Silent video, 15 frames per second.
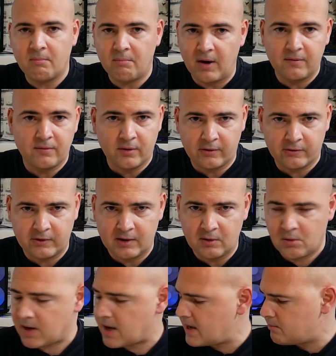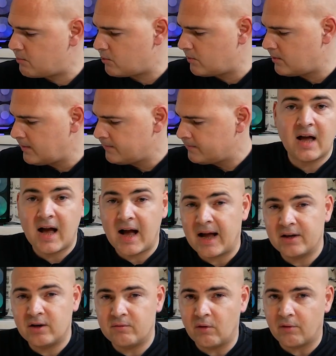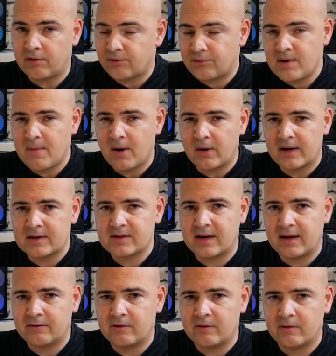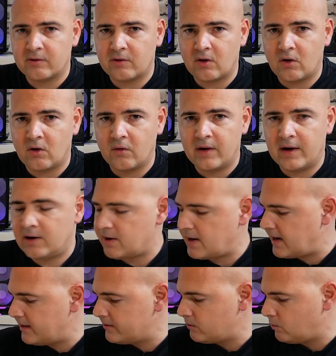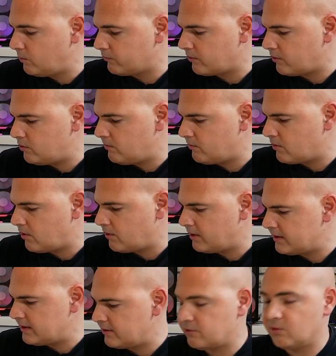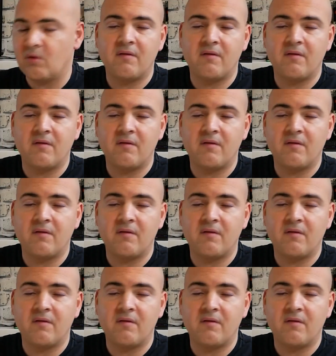both on a single cable. And you've got three Molex connectors on there, and also you've got an additional